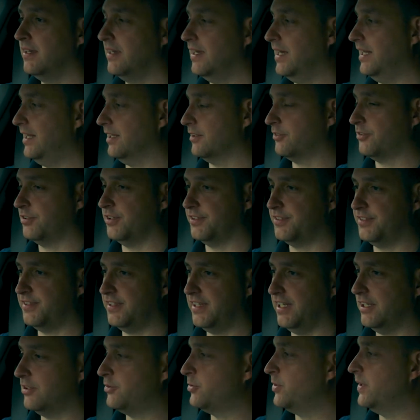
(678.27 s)

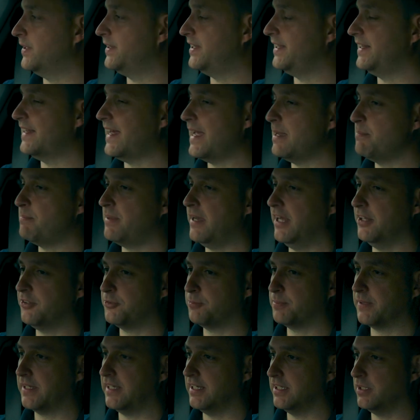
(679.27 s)
electricity at 29 pence
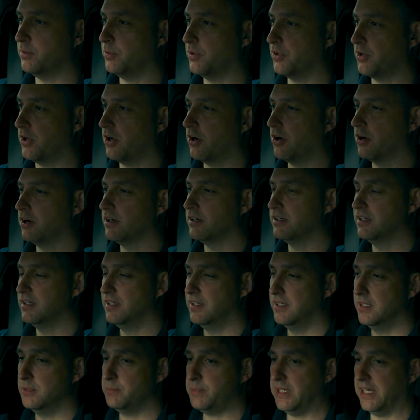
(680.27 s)
per kilowatt hour,
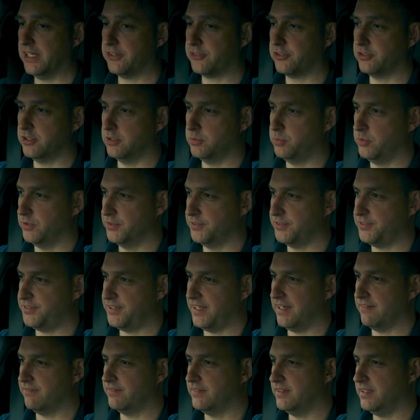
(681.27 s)
petrol of
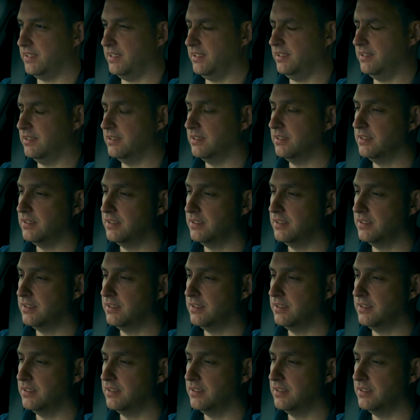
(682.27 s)
170